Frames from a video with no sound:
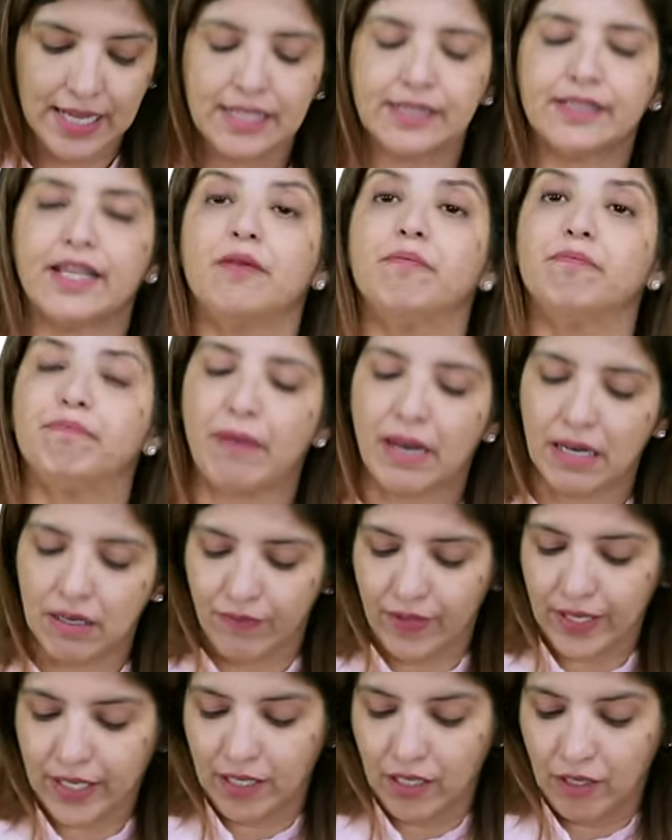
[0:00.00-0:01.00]
Then
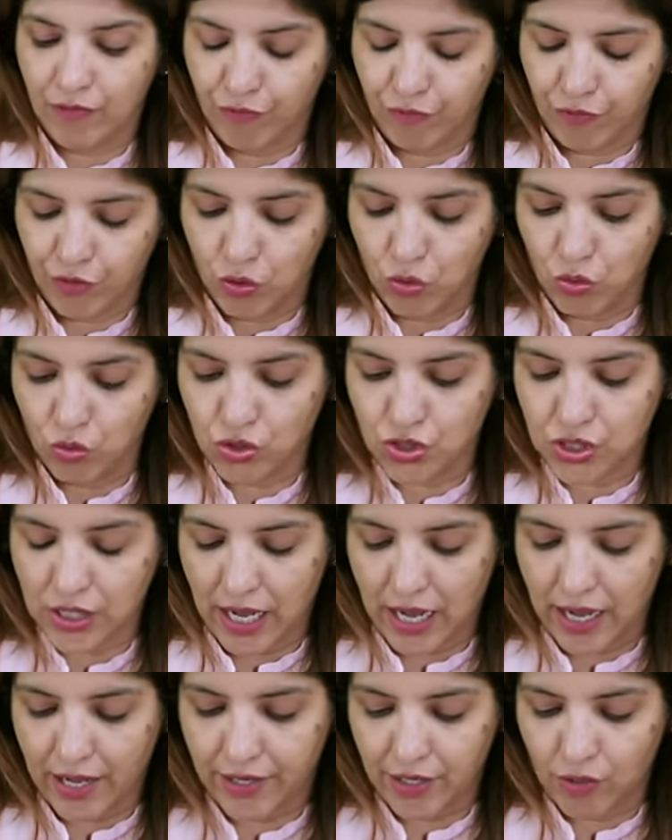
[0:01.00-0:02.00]
pelvic lymph nodes
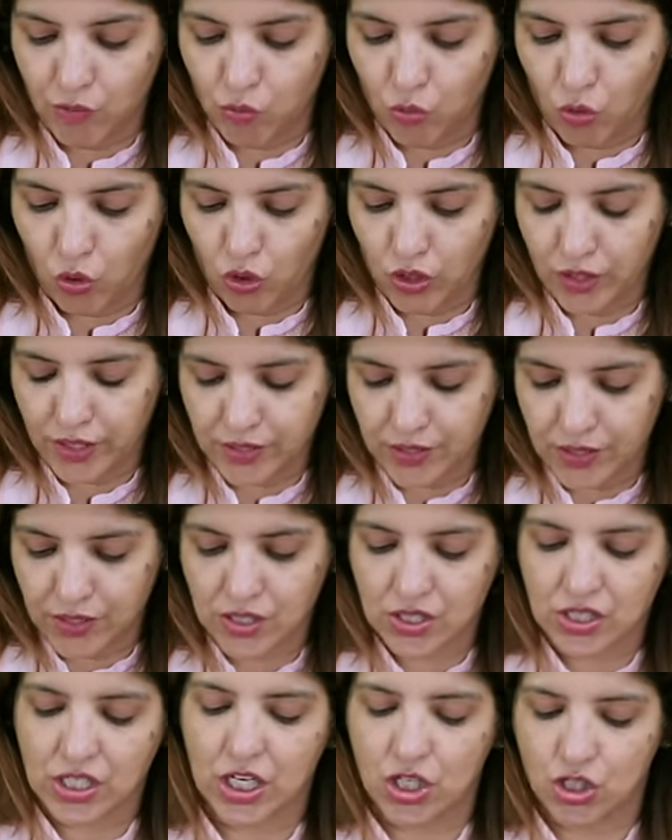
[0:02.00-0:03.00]
are involved in
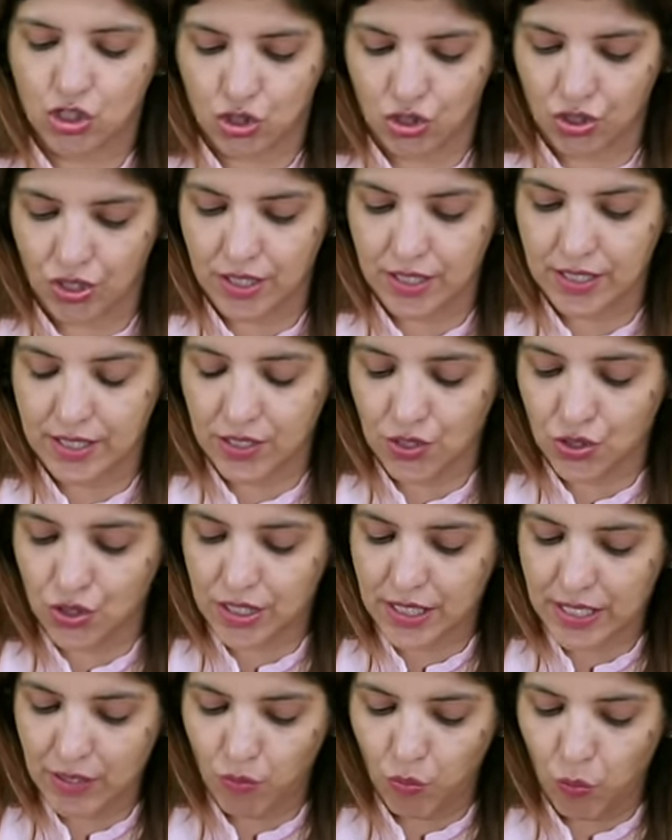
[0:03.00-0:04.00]
stage
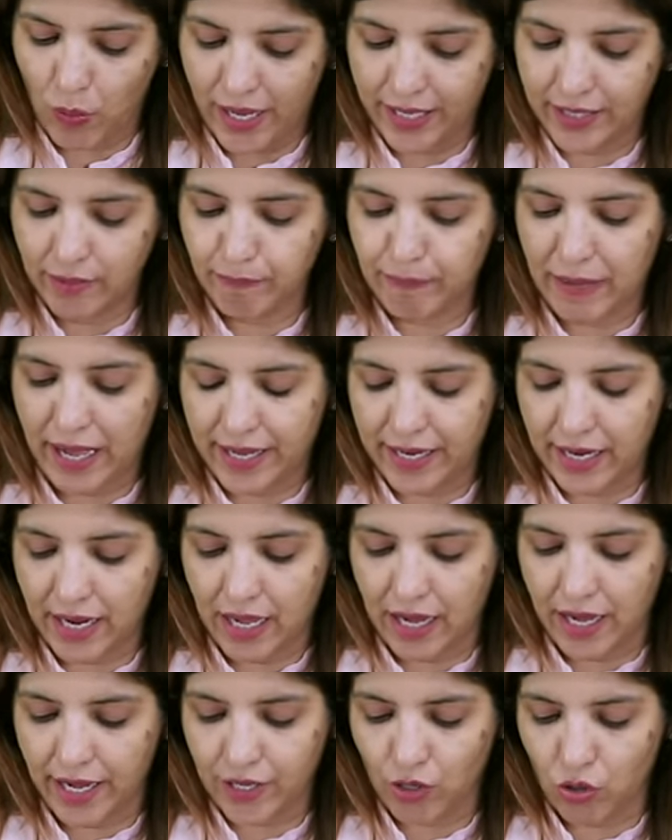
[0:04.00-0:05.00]
3C1,
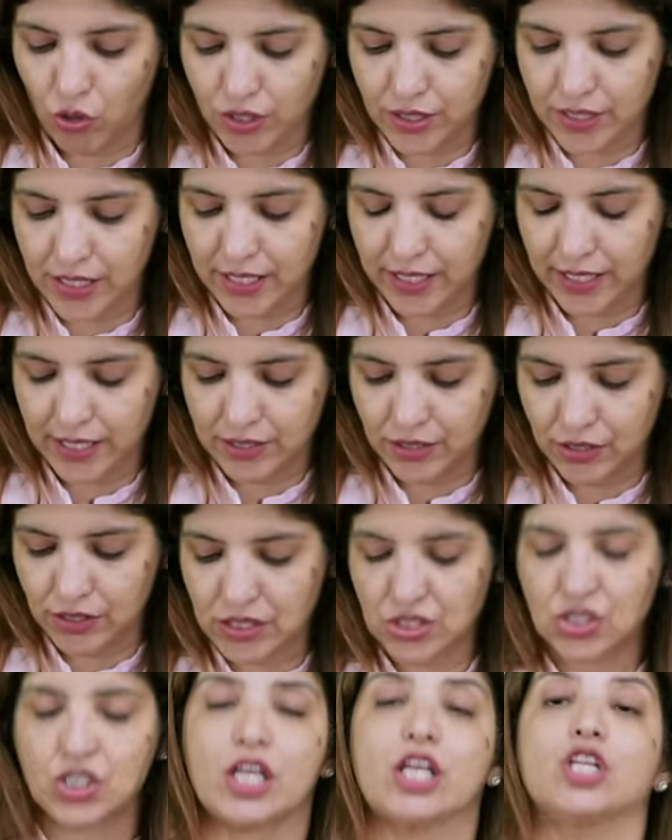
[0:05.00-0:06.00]
para-aortic in
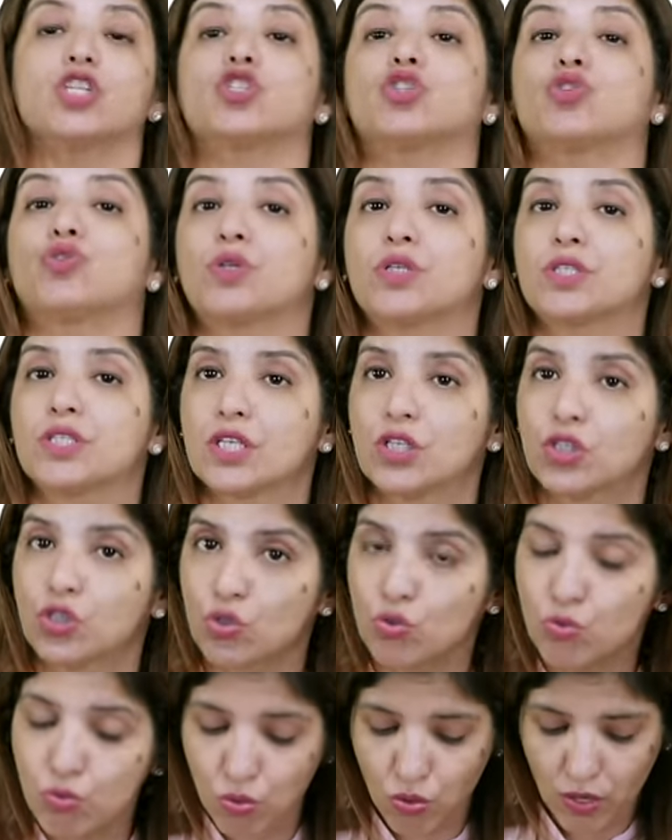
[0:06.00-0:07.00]
stage
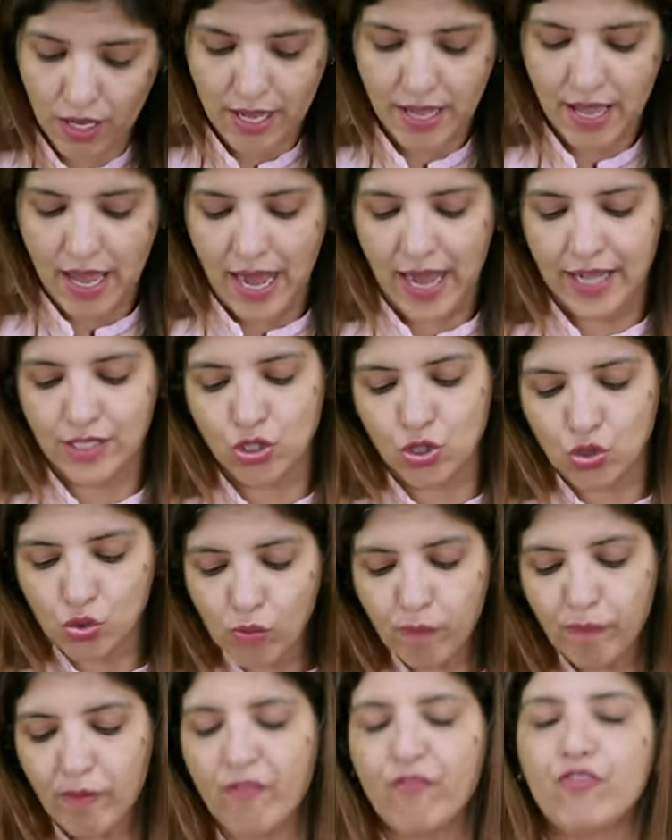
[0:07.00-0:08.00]
3C2, and
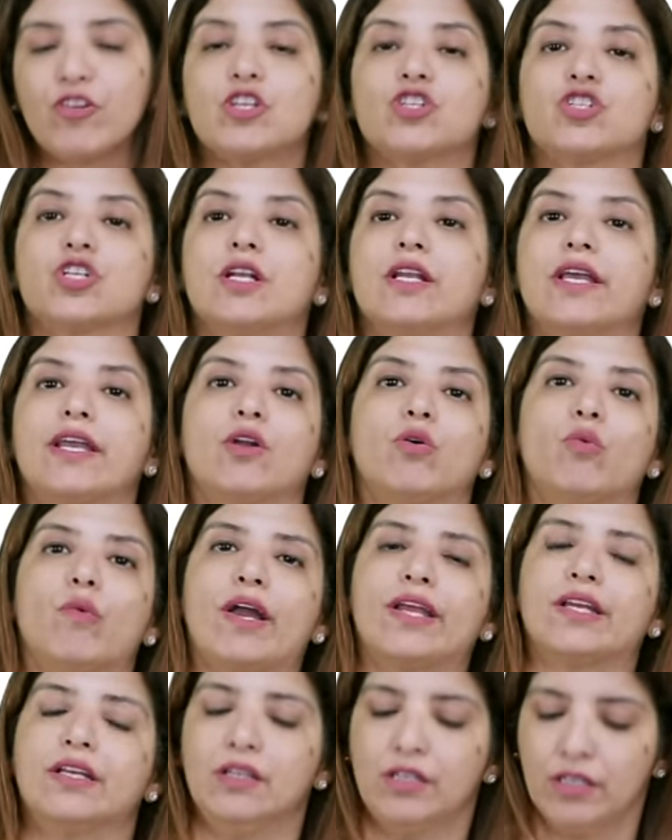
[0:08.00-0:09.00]
superficial
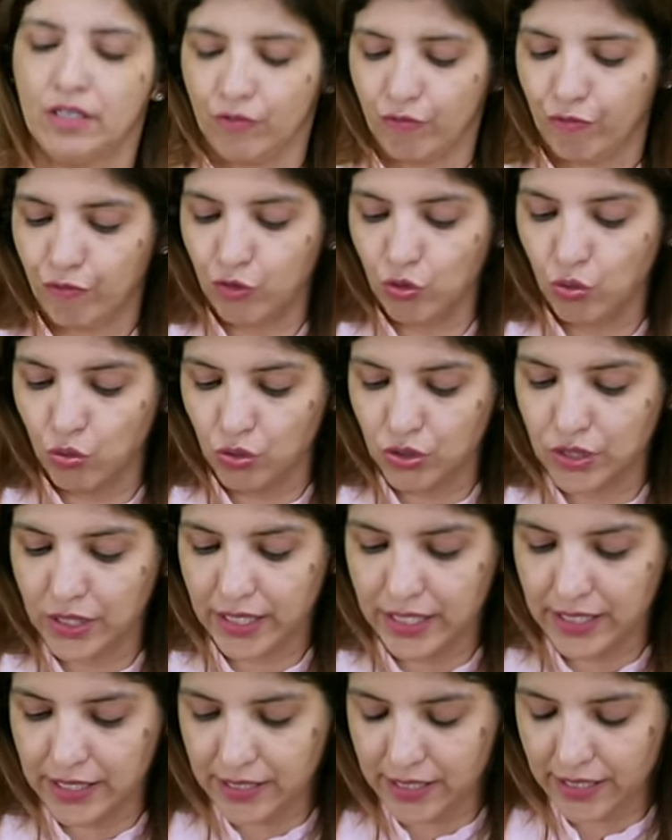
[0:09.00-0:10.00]
inguinal lymph node
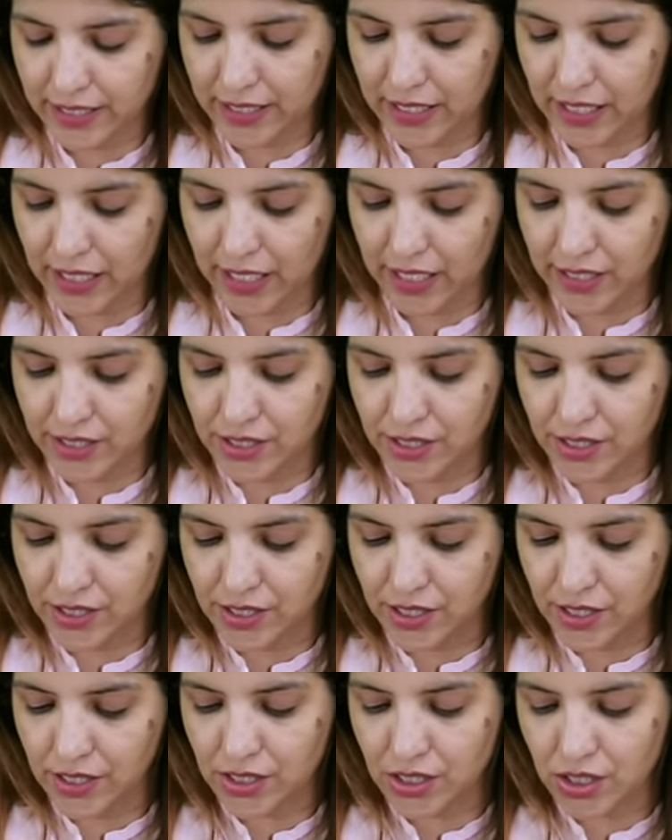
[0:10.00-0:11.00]
indicate
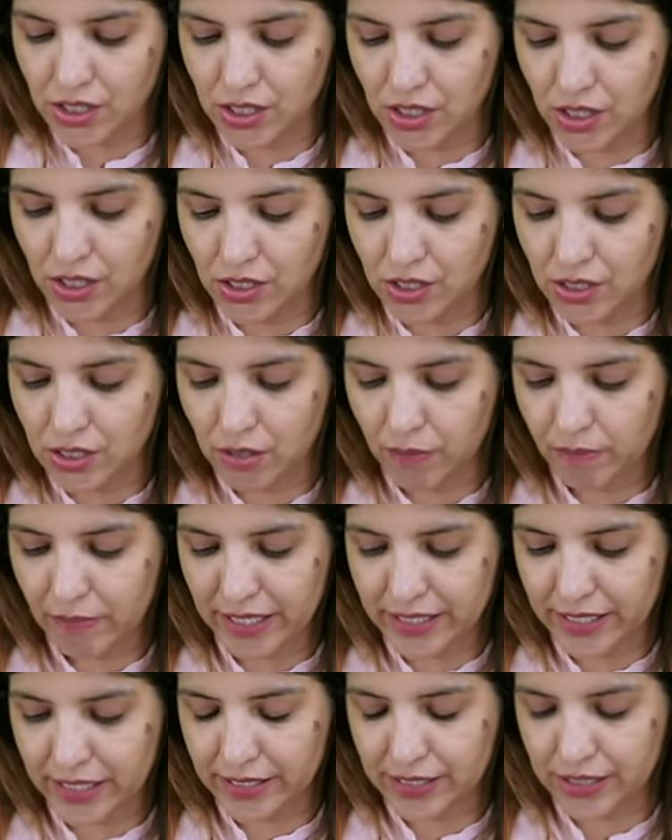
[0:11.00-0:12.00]
distant
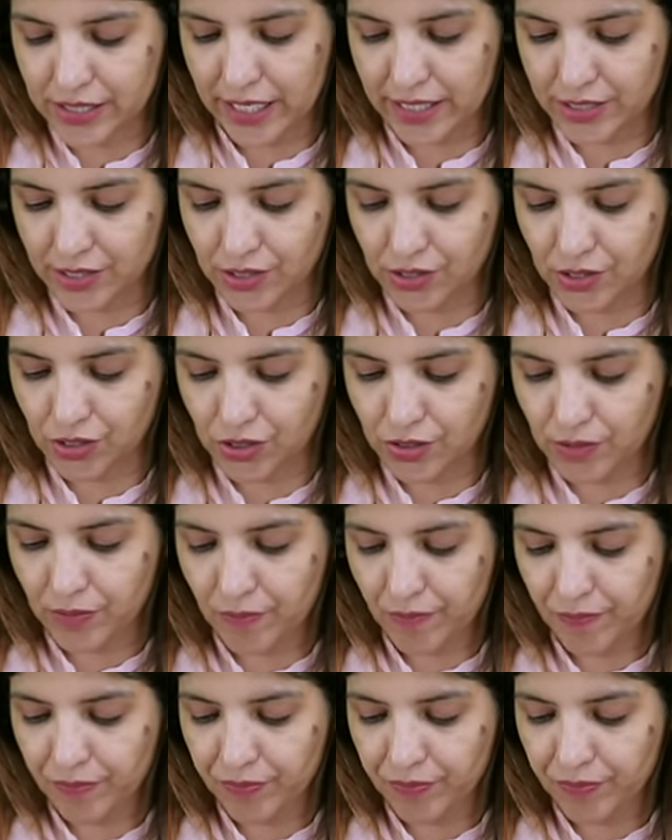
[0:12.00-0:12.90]
metastasis.